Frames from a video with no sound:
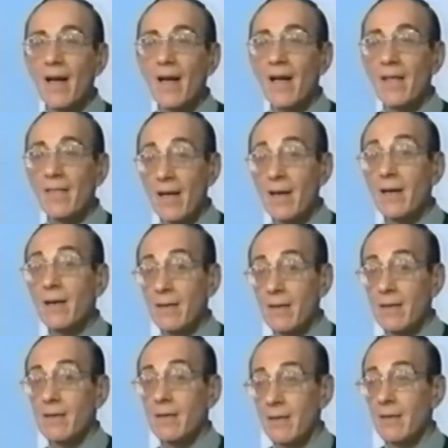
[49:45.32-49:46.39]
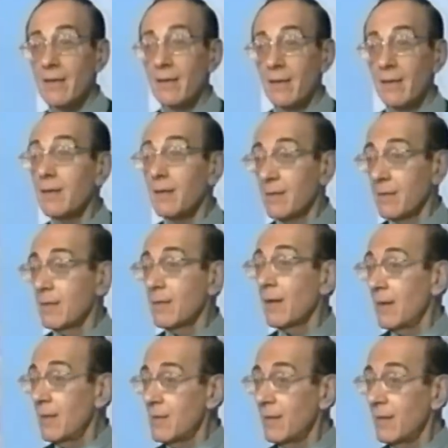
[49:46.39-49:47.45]
and they looked
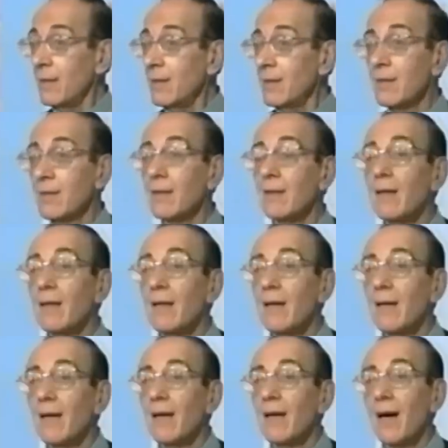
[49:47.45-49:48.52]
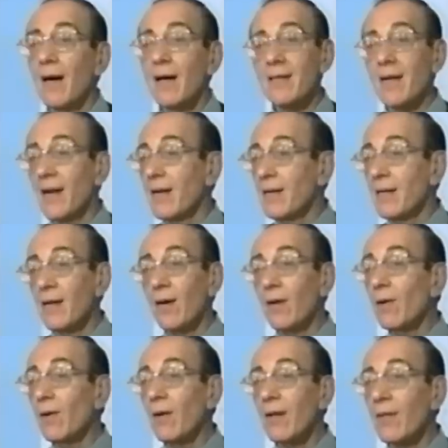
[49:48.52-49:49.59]
kind of stunned. I said, you
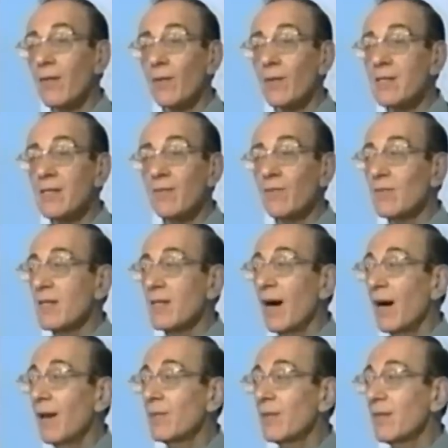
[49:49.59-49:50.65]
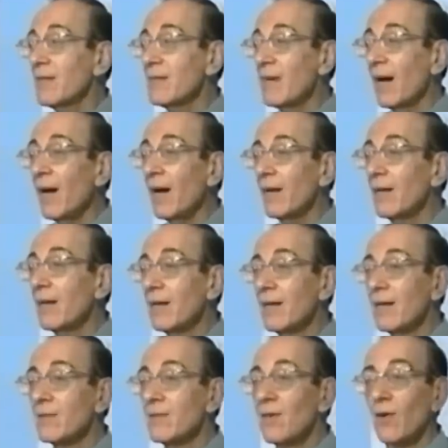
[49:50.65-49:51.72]
know, there isn't even time to decide.
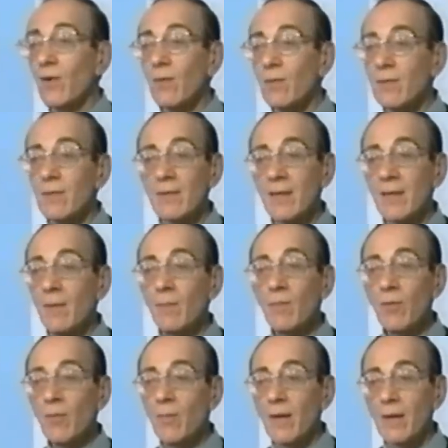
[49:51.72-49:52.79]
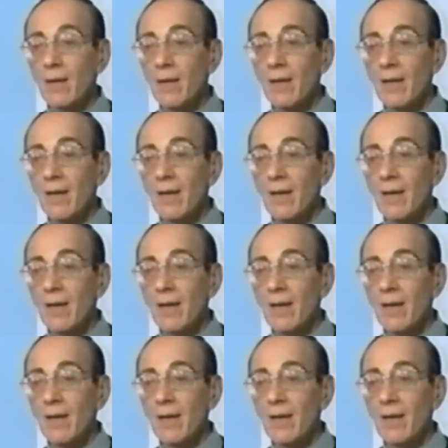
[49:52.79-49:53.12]
So come with me. Uh,